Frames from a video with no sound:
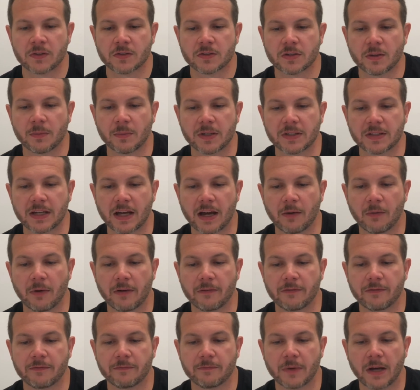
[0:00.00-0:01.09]
So I'm going to say I
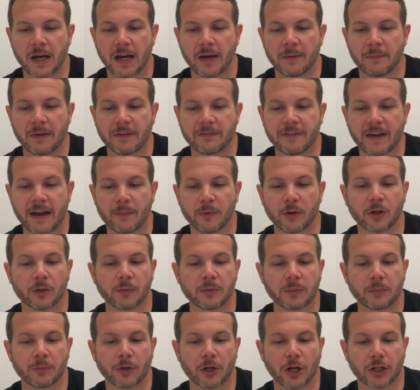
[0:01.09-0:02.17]
want my fabric will
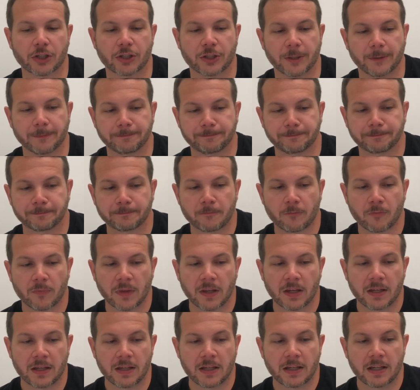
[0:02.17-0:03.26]
be production.
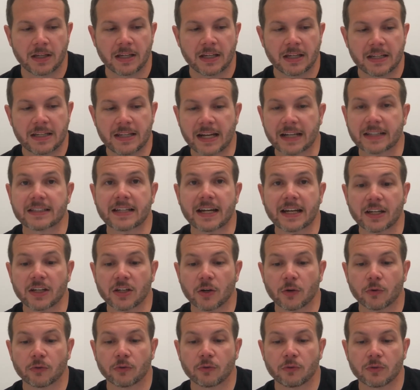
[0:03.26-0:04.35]
Next, I can
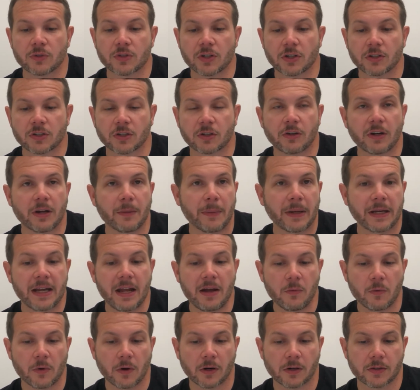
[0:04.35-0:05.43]
go through and start to create my
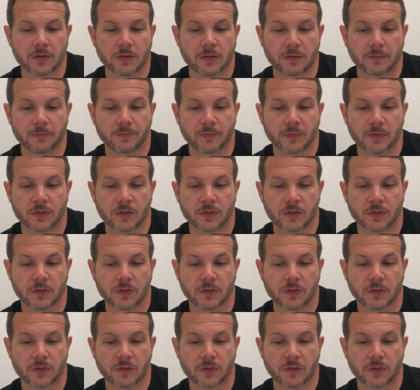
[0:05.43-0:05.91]
networks.